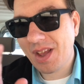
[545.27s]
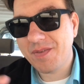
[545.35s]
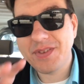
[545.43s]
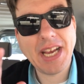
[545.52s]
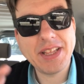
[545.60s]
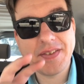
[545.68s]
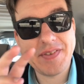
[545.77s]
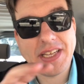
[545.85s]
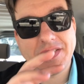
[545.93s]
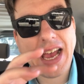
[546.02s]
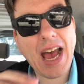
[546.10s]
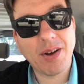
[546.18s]
of Ted
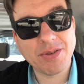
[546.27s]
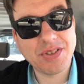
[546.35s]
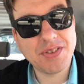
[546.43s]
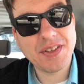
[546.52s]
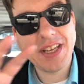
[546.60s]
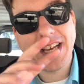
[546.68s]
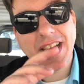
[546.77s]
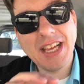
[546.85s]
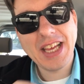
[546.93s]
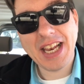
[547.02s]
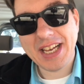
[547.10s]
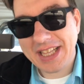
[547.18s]
Levine's house
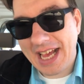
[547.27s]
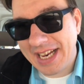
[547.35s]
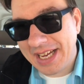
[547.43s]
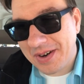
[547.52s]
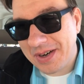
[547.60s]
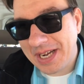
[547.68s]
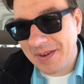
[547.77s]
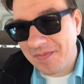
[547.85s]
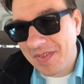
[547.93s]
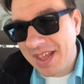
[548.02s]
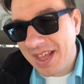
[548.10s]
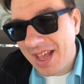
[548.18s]
in that area.
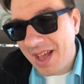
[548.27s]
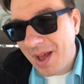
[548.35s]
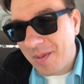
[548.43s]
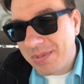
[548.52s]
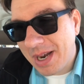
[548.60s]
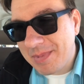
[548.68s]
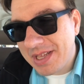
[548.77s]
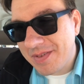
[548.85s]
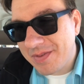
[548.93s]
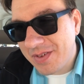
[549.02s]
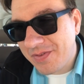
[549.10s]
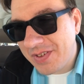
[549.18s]
But I mean,
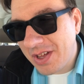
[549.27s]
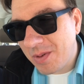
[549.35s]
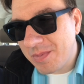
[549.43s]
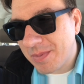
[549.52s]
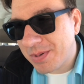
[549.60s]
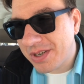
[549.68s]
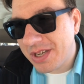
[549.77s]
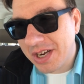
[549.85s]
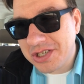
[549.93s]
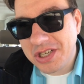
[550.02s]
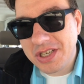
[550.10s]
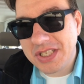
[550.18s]
the, the film, the
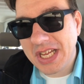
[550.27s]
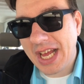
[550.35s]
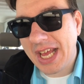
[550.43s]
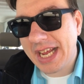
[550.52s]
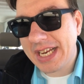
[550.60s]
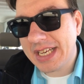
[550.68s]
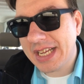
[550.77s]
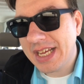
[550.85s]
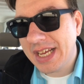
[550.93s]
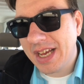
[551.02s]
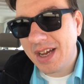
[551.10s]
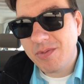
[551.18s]
production design,
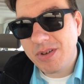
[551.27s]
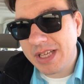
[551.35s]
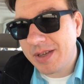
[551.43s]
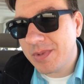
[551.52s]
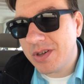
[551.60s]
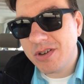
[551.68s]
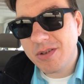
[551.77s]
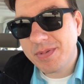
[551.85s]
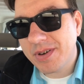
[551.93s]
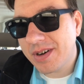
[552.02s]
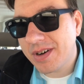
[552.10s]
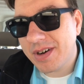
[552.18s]
William
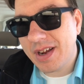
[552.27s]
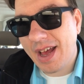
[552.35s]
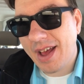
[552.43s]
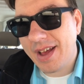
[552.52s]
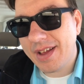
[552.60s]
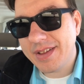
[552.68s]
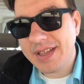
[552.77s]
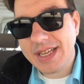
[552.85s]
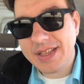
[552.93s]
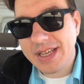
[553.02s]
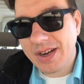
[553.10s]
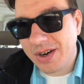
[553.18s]
Hooper, uh,
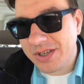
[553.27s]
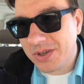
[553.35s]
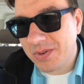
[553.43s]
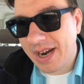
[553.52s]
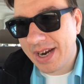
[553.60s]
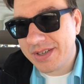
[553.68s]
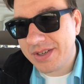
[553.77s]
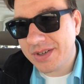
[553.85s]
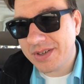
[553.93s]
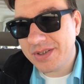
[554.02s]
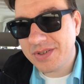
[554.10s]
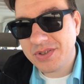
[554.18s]
the, the art
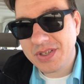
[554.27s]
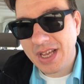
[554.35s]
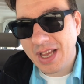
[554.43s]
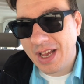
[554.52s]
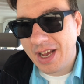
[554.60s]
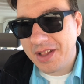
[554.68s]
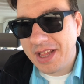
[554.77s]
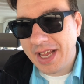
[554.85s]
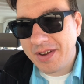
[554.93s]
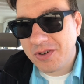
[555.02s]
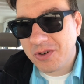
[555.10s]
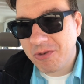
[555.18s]
directors,
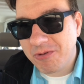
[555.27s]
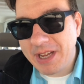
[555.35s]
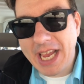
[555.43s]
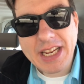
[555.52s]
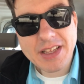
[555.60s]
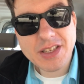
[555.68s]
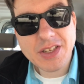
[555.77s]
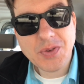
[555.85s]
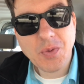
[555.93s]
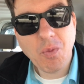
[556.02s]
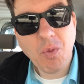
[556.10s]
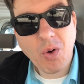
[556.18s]
they created this
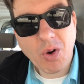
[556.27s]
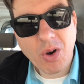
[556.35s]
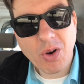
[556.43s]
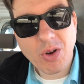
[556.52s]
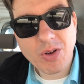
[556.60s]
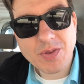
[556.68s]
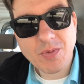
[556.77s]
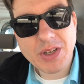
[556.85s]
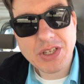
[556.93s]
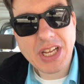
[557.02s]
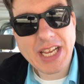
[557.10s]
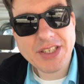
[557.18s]
world
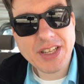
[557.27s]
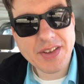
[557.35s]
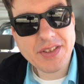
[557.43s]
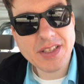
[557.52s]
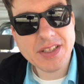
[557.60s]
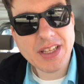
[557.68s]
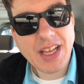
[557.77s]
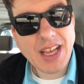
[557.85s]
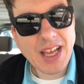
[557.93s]
which it doesn't,